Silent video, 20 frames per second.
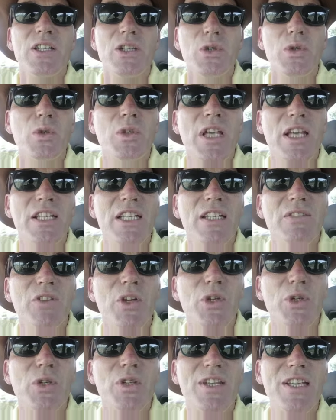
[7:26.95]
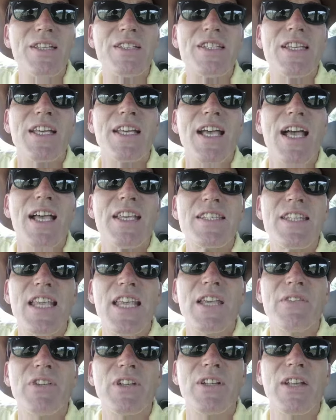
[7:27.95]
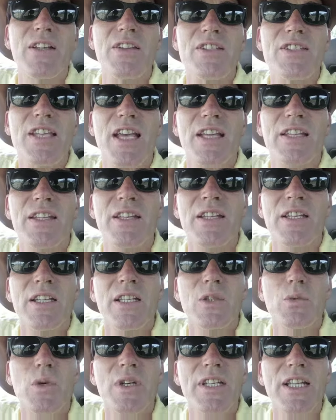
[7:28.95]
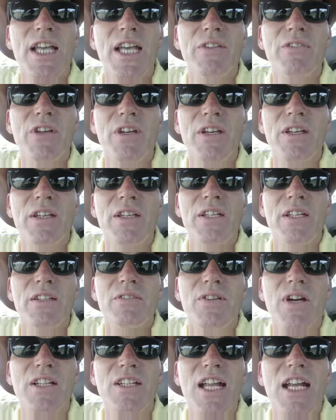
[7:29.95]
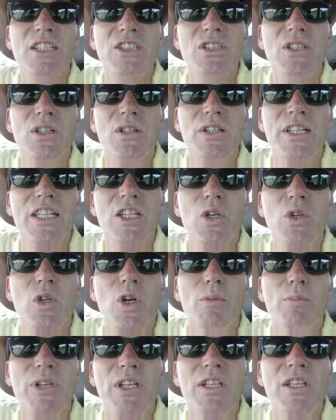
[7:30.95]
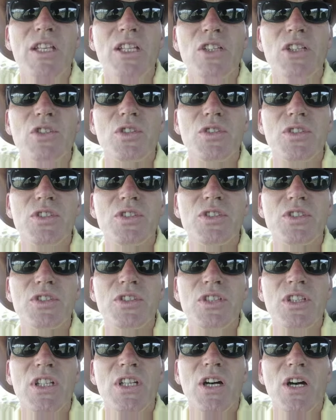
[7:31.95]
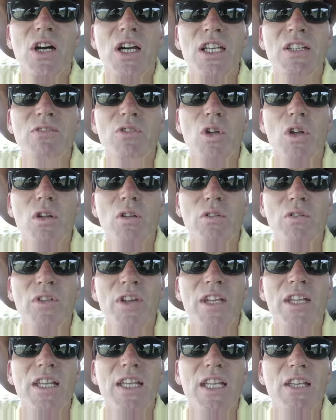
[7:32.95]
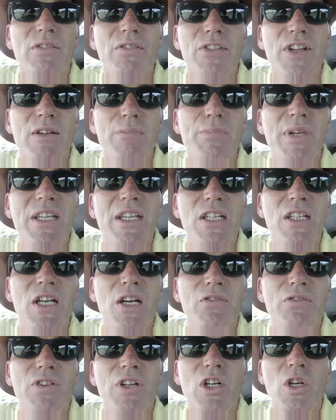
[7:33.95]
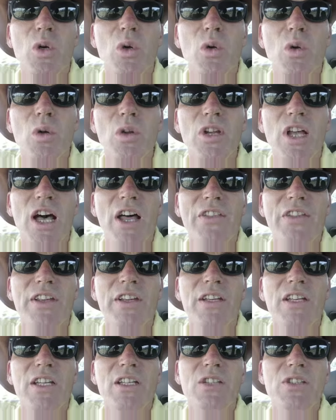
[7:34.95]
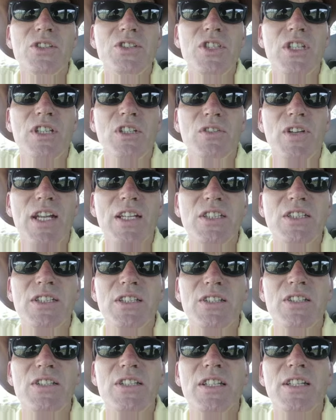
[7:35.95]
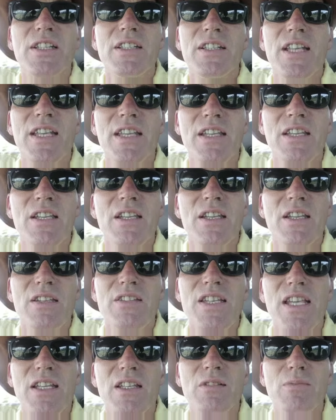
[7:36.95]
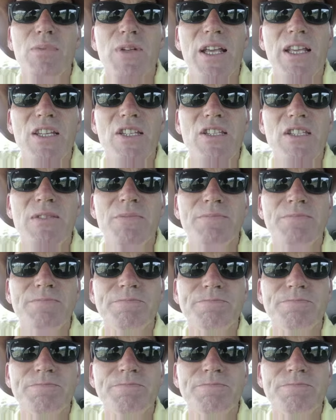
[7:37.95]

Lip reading: who can invoke this as evidence that whenever financial, economic interests are involved, if they're big enough, all other considerations take second place.